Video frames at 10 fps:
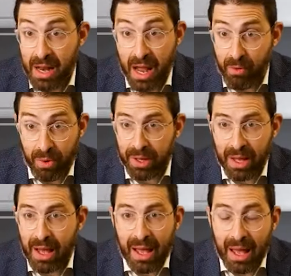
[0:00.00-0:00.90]
Never really,
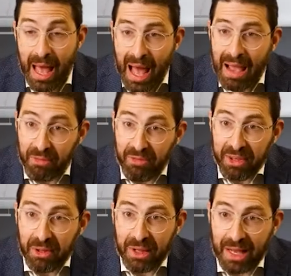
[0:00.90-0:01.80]
I
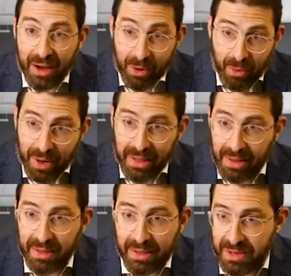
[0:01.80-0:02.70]
feel like I don't know what I
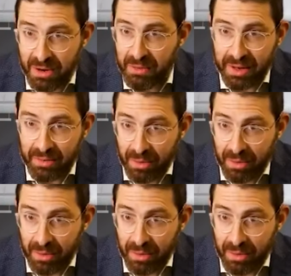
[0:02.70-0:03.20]
did to deserve it.